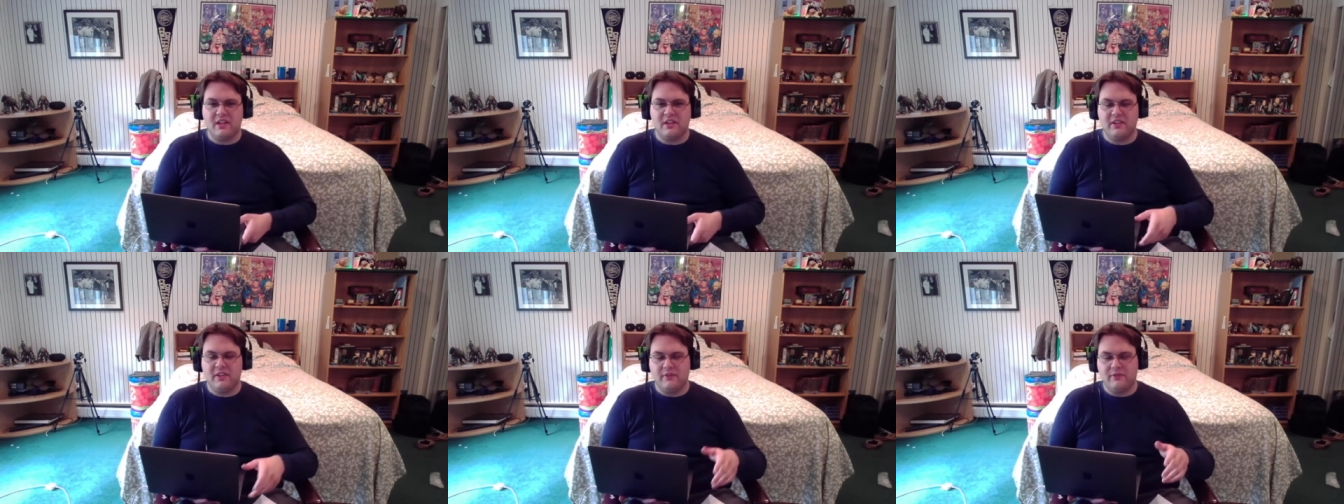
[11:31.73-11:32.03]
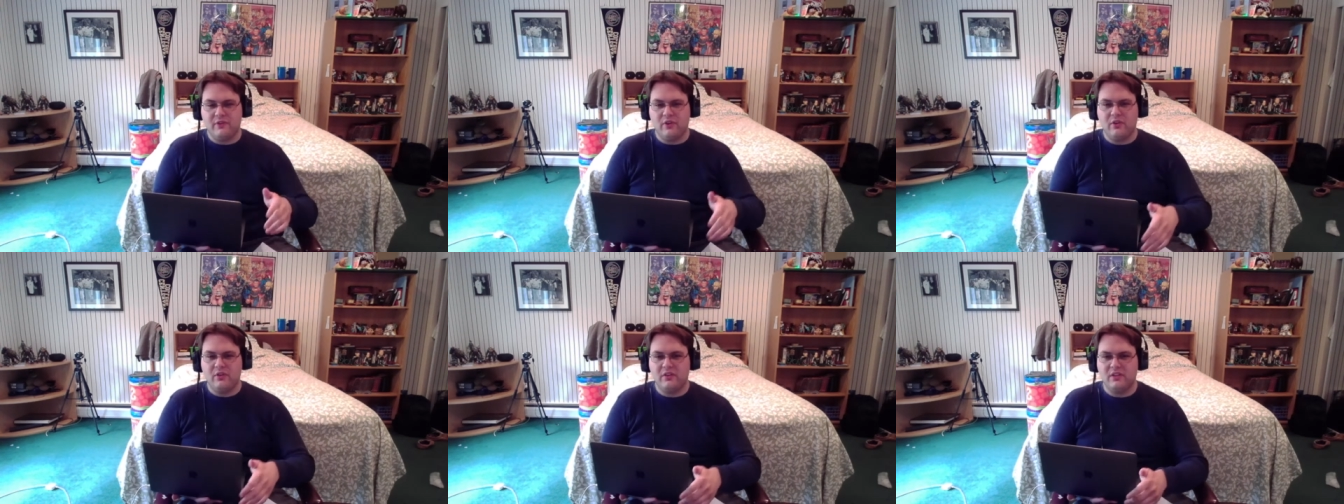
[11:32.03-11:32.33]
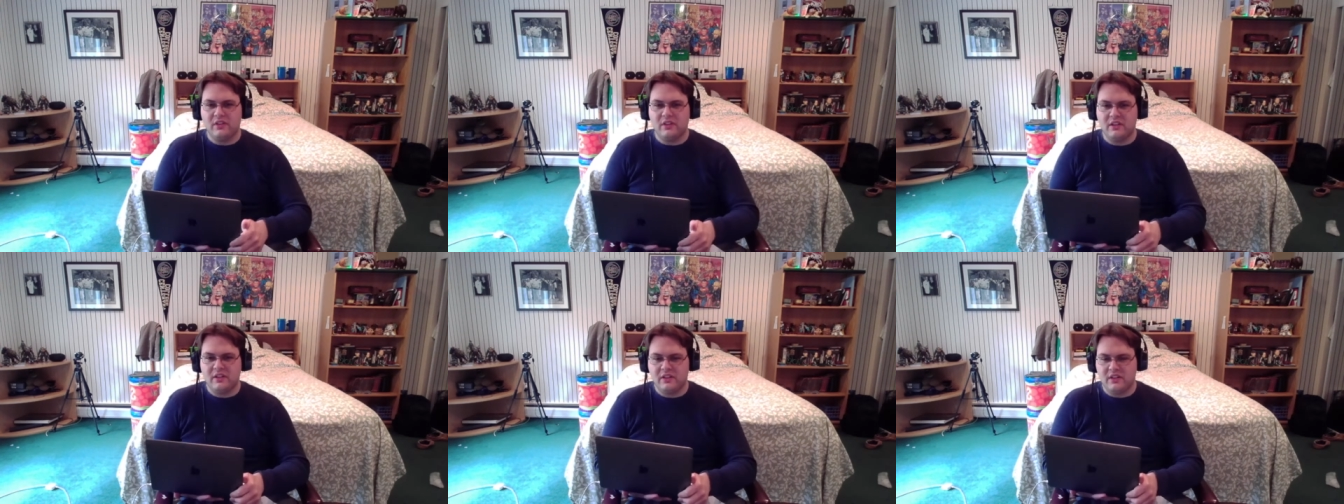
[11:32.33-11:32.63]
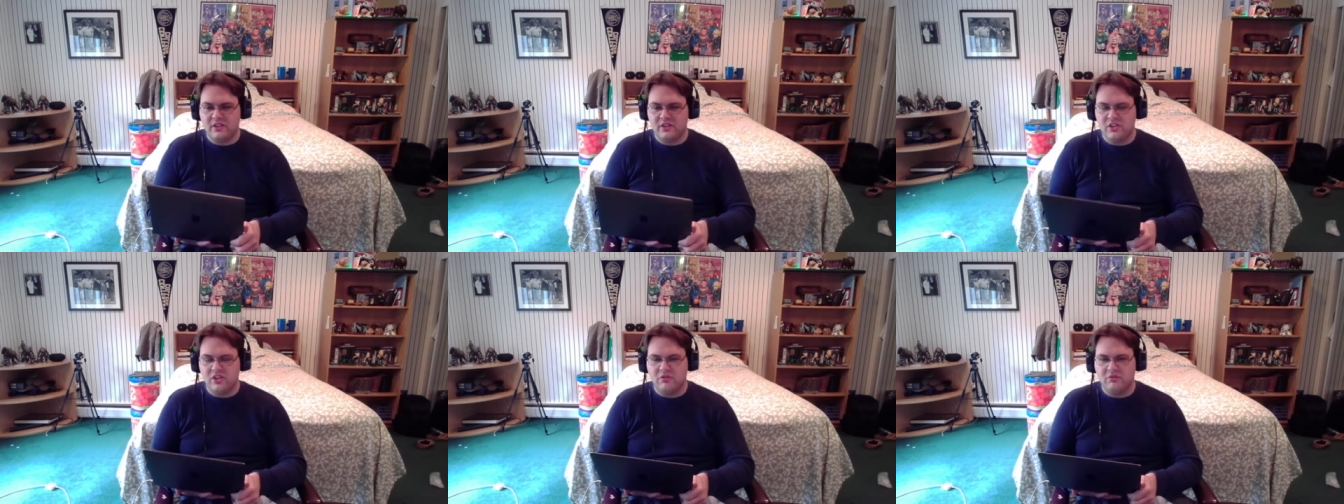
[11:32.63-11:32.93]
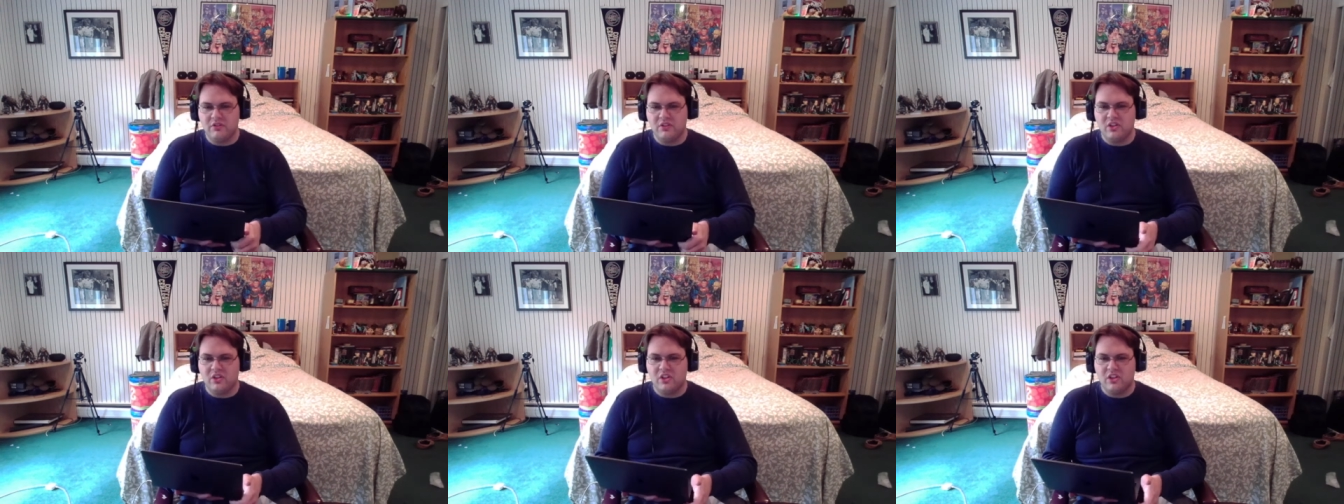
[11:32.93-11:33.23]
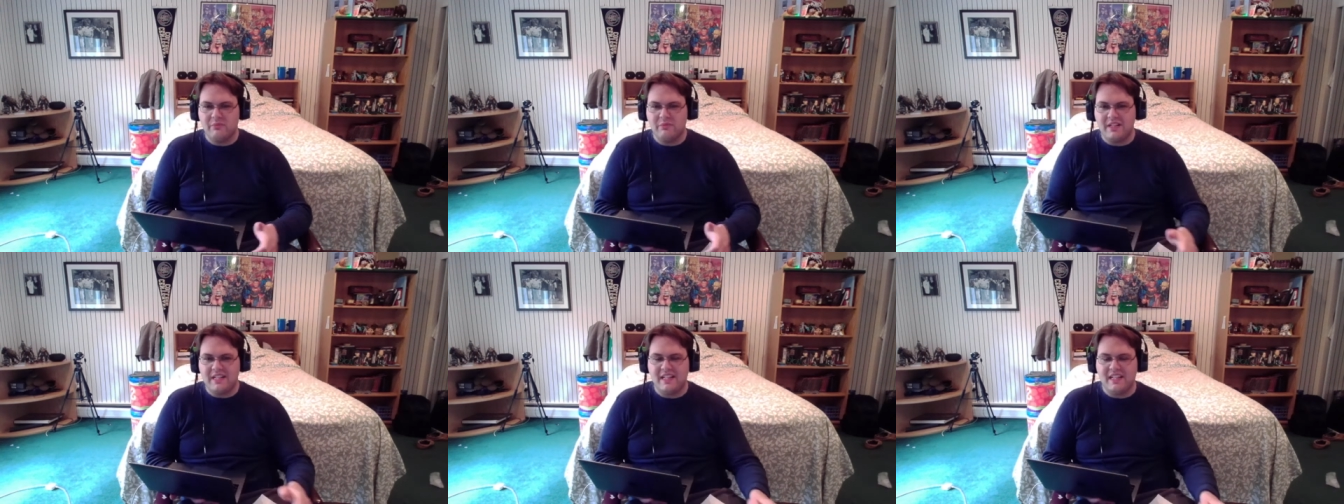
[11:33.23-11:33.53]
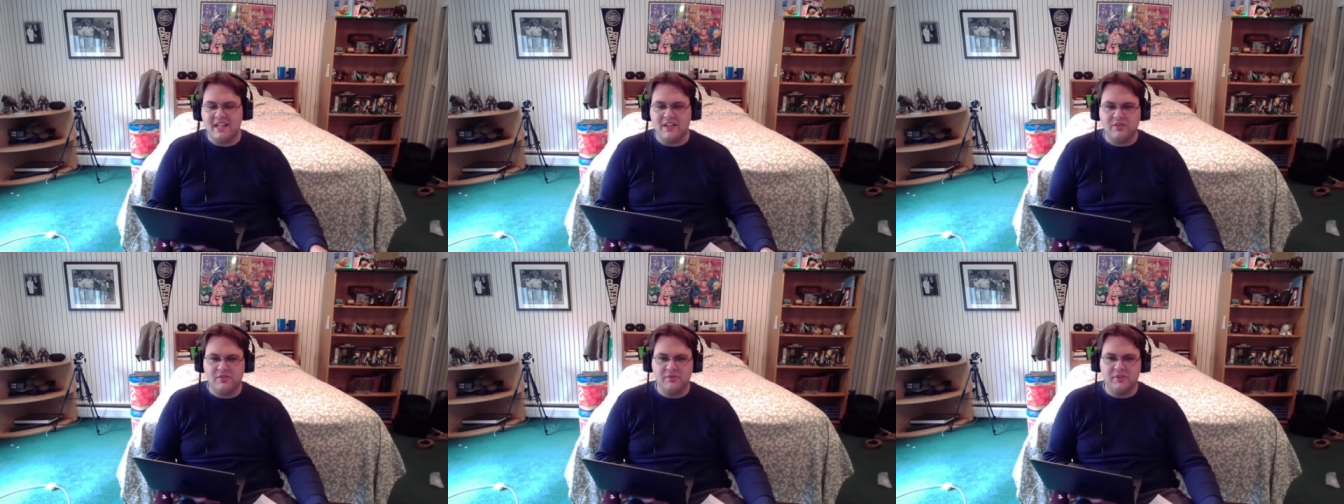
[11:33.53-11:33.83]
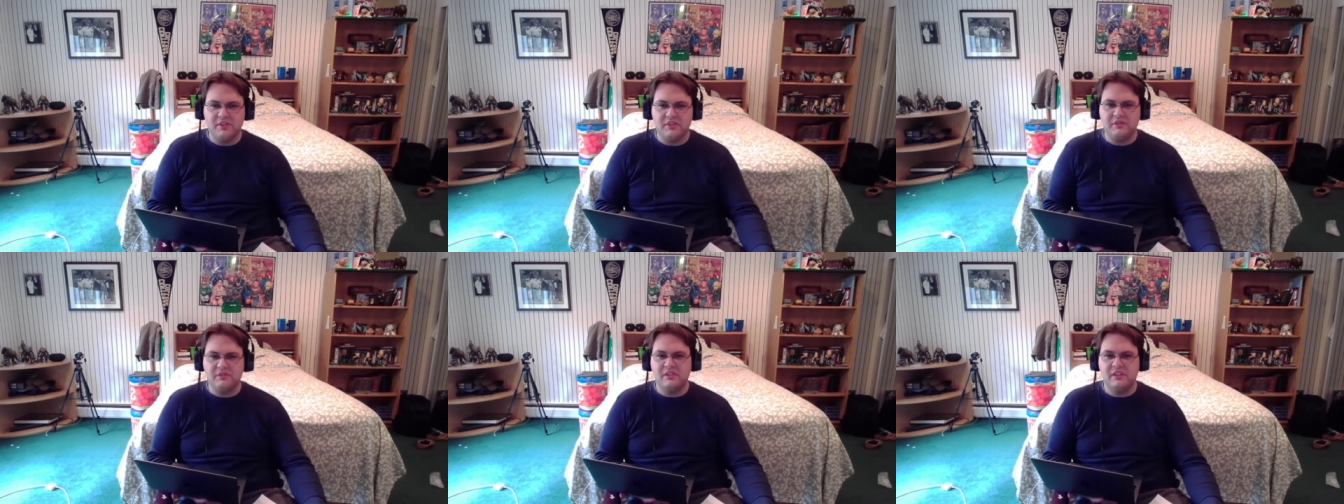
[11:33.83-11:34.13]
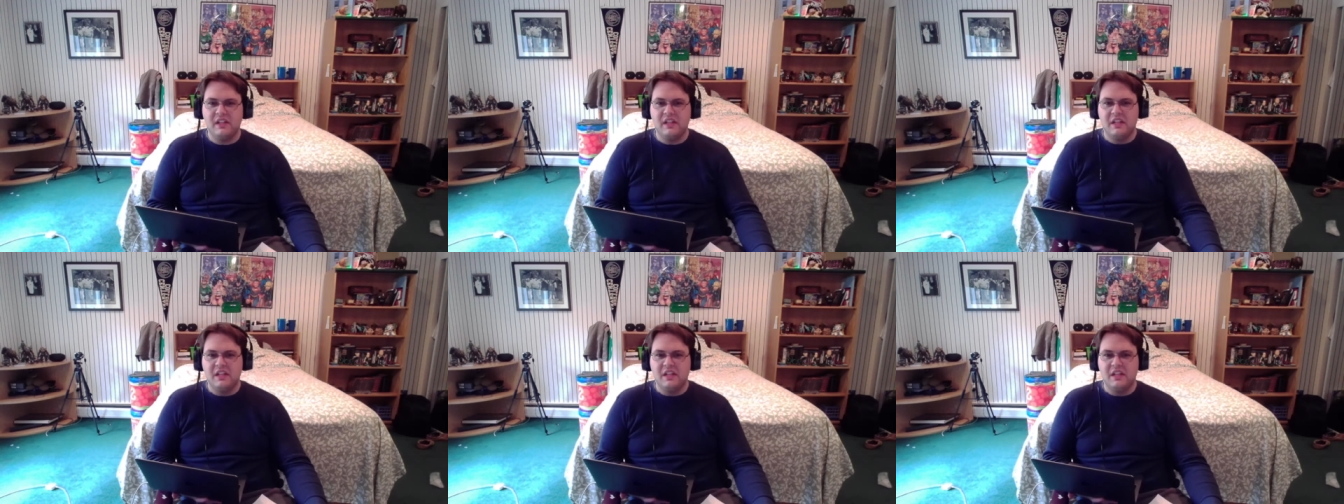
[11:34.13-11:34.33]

the full Jotun army, to get through.